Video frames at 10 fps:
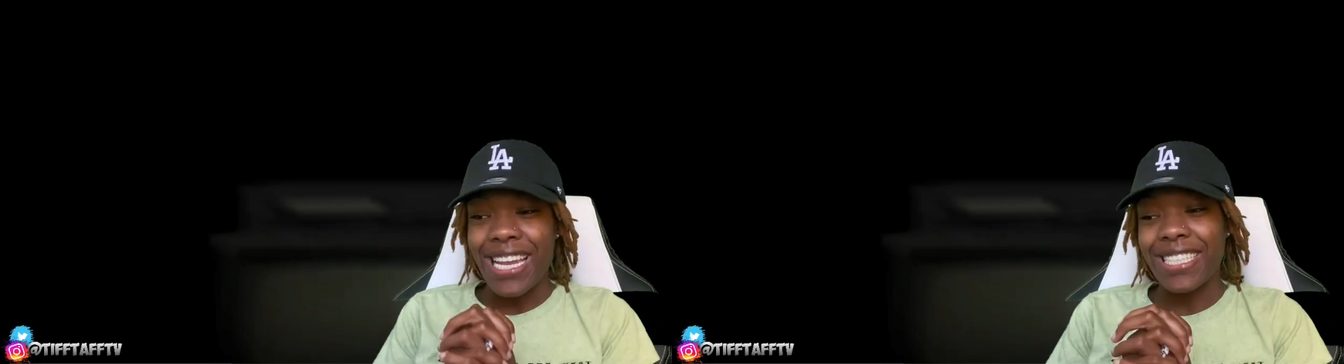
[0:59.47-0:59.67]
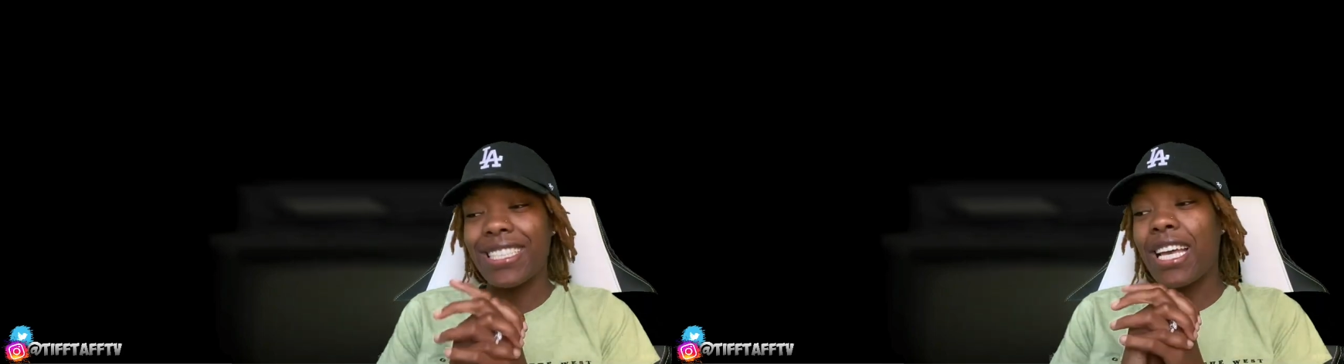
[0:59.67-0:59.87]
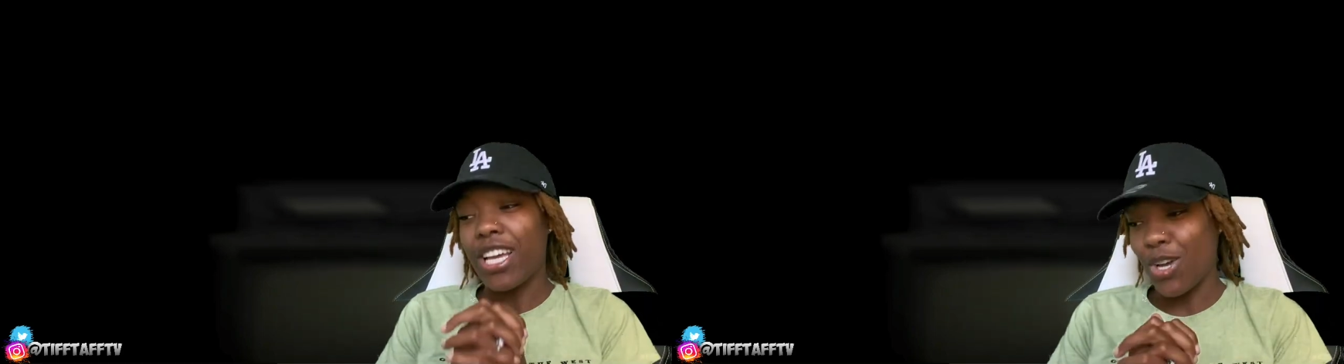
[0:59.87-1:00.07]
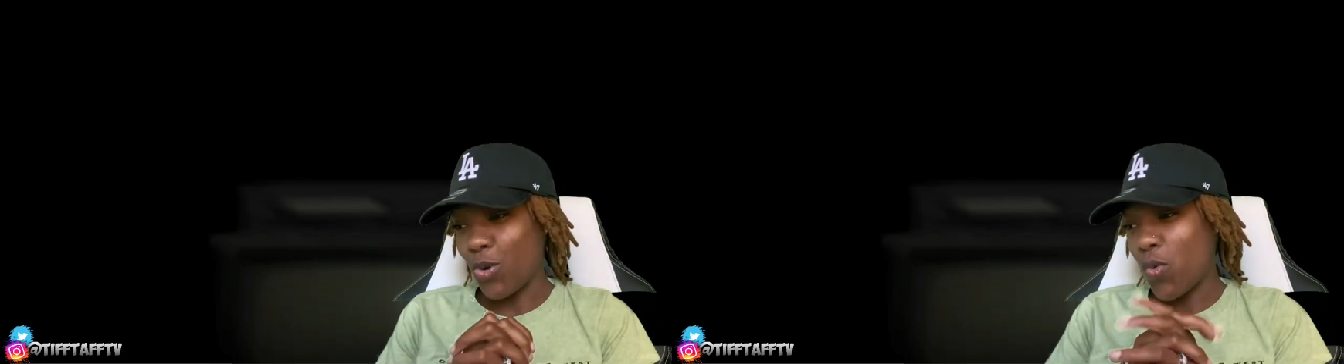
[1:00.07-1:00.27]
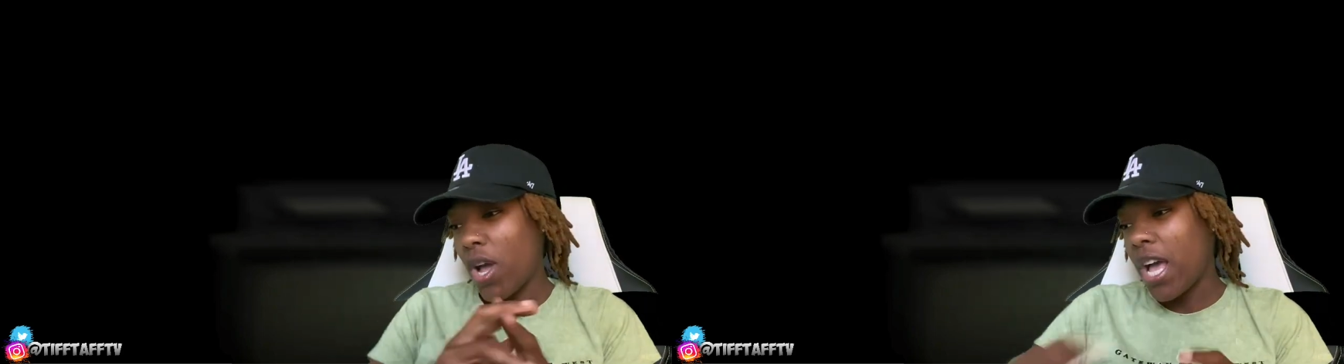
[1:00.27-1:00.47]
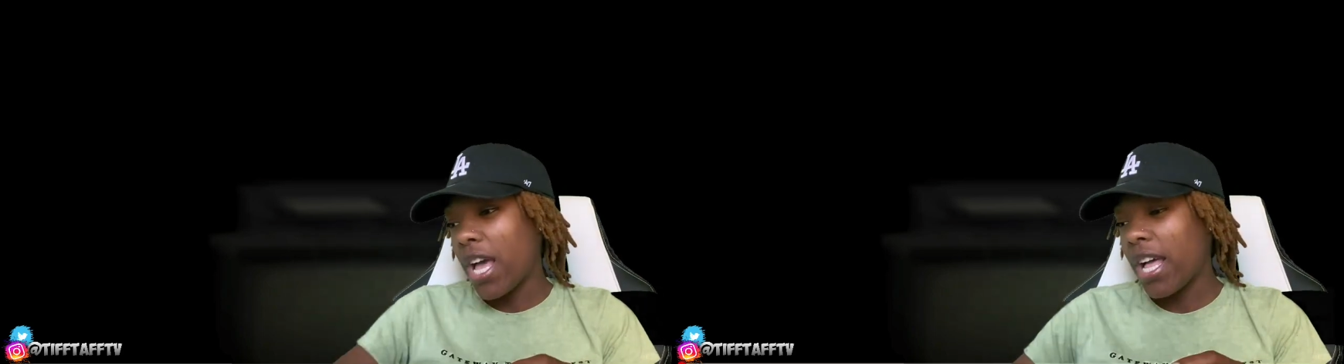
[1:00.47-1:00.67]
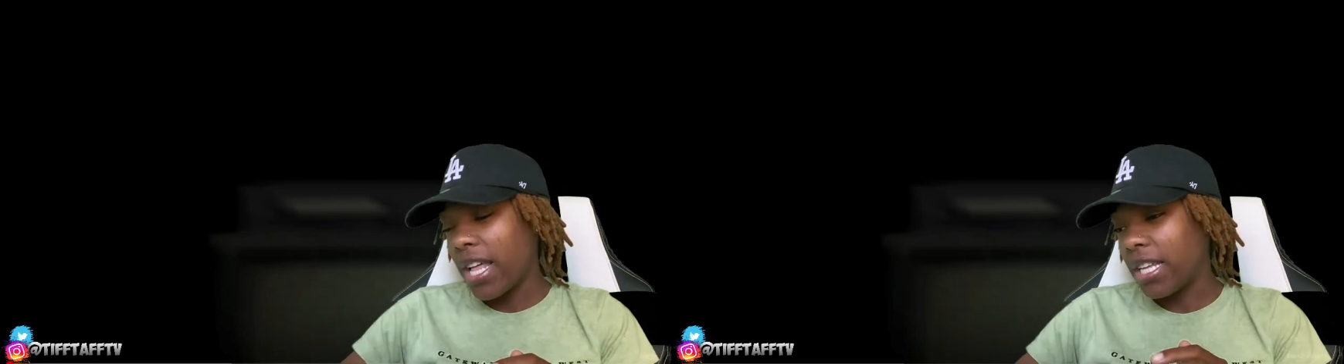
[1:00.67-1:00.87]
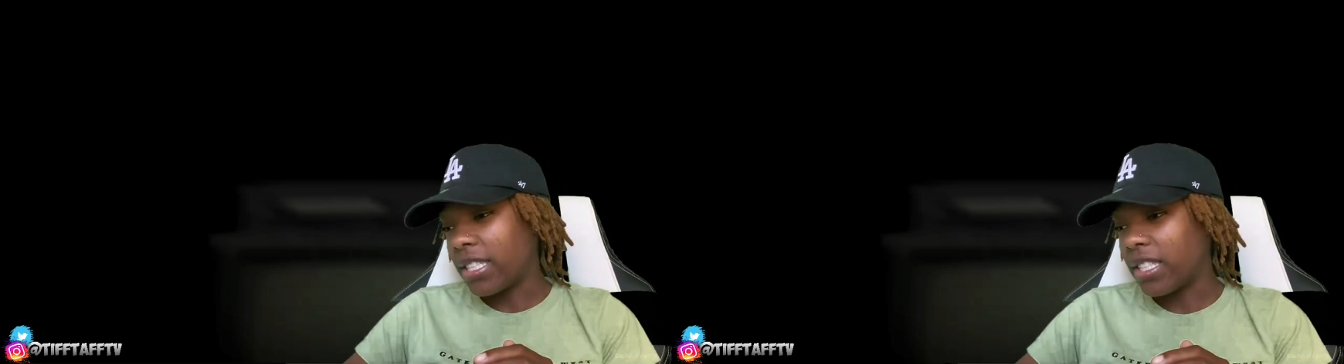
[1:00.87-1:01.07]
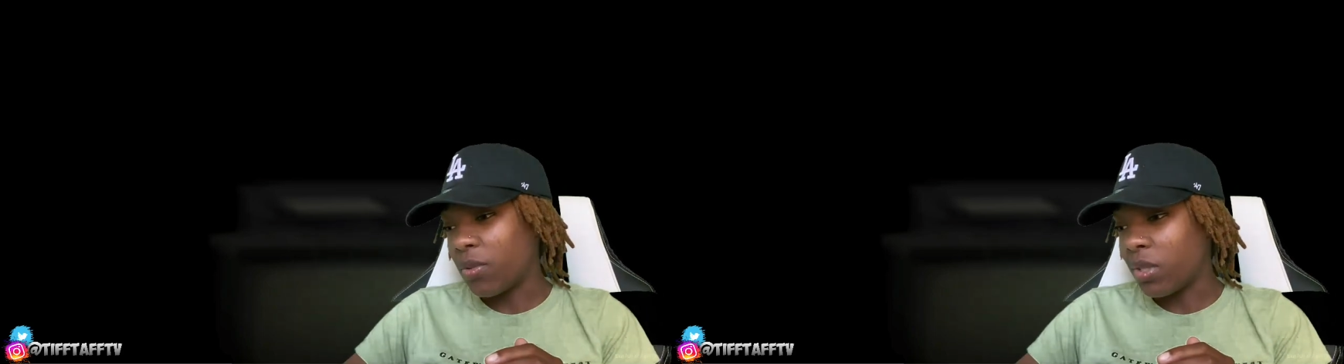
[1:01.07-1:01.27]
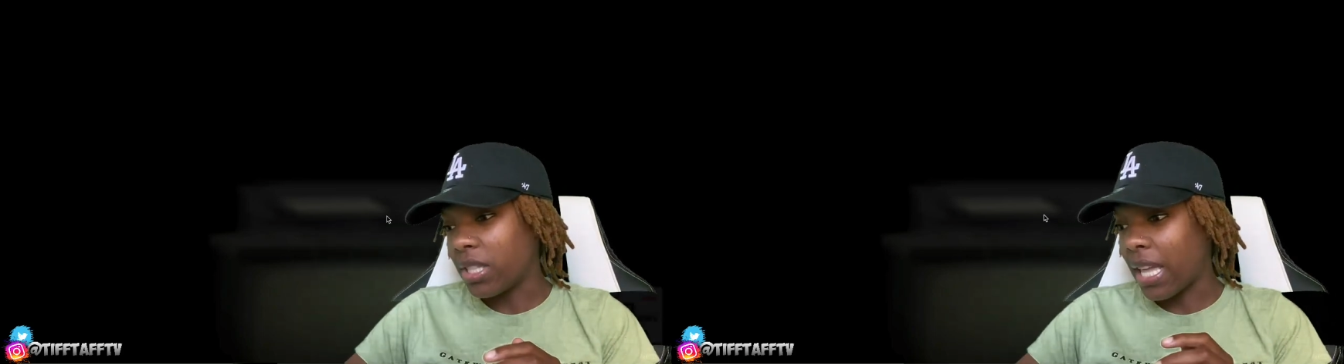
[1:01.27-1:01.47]
Let's go. Let's
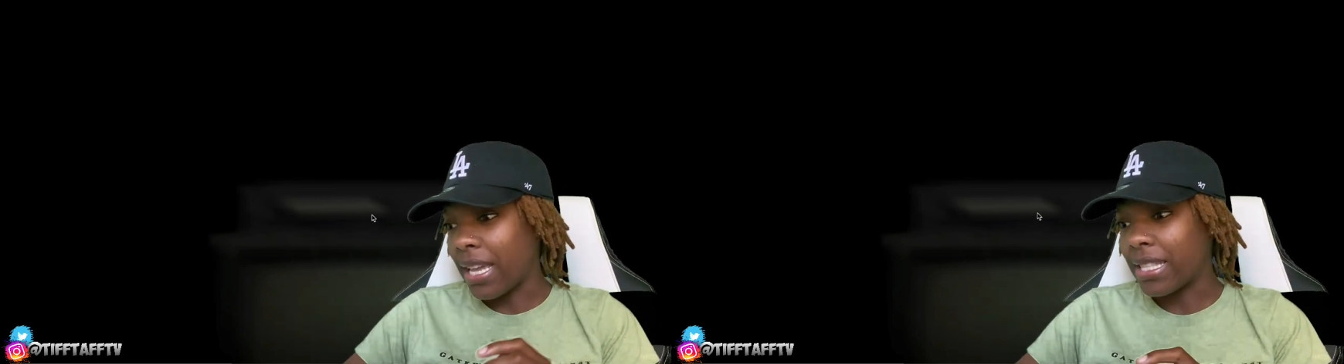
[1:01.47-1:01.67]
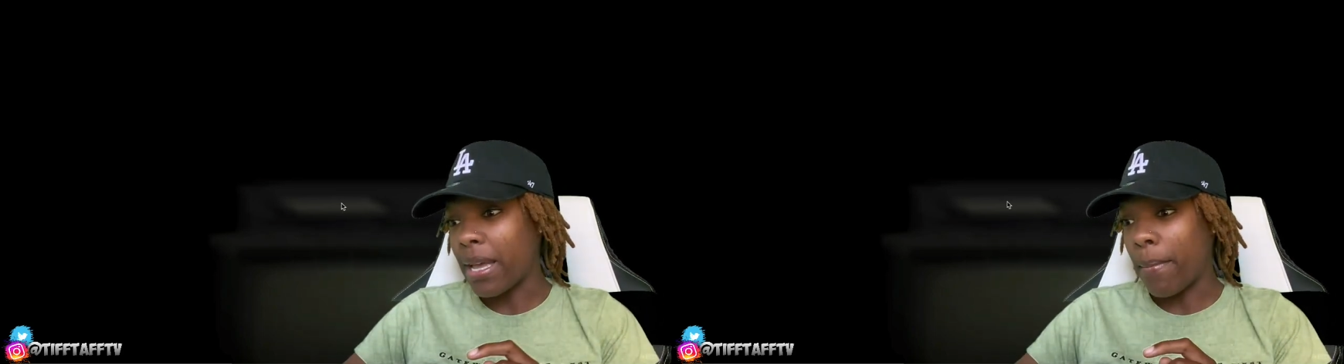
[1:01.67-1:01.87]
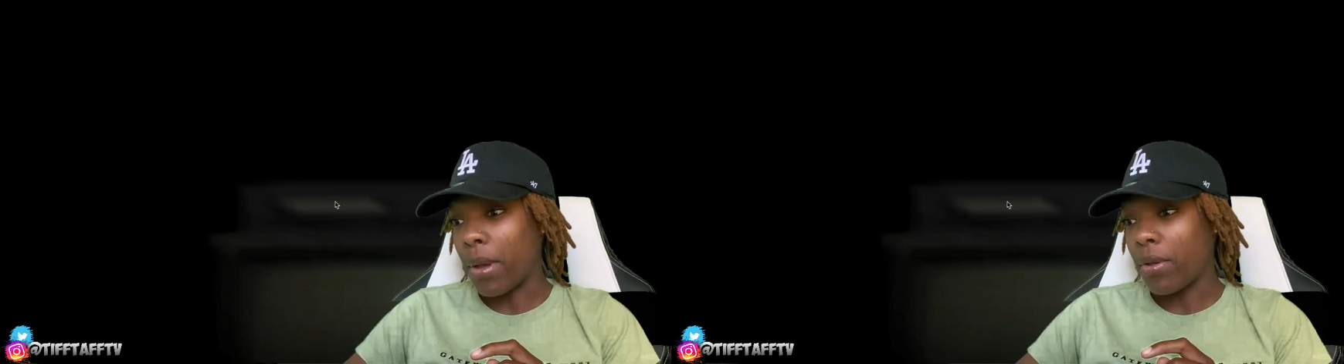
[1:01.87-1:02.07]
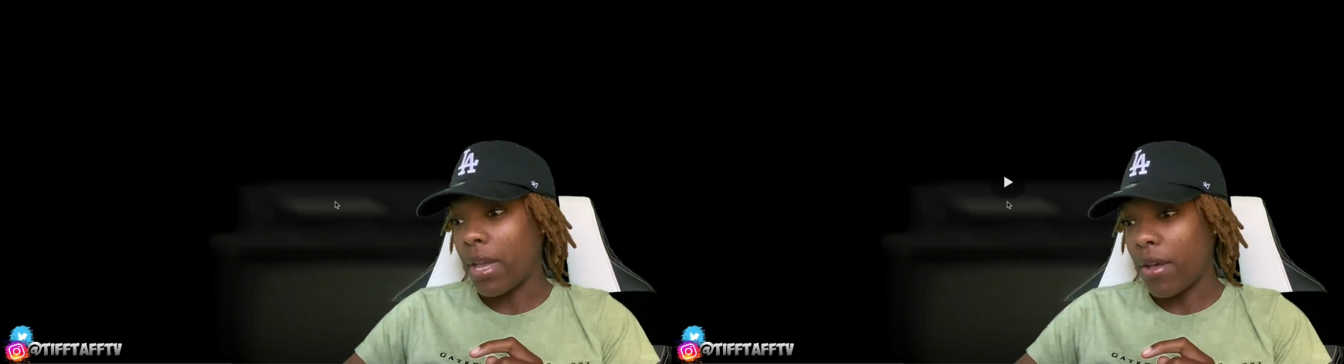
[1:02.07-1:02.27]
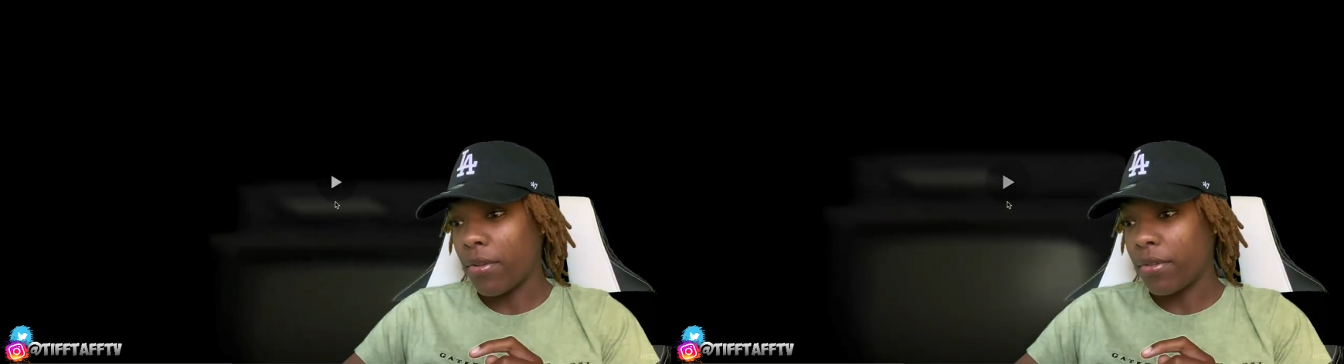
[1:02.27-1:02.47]
see what this thing talking about, y'all.